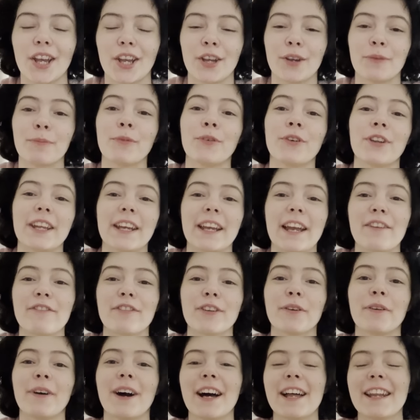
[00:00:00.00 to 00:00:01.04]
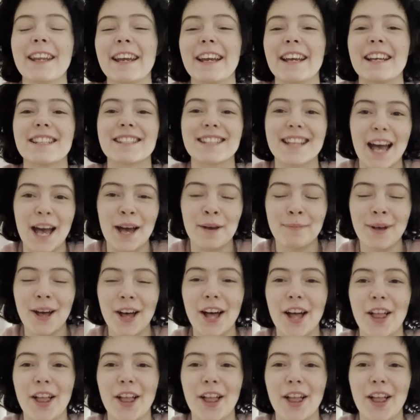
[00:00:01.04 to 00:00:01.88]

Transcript: Good morning everyone, it's Emma,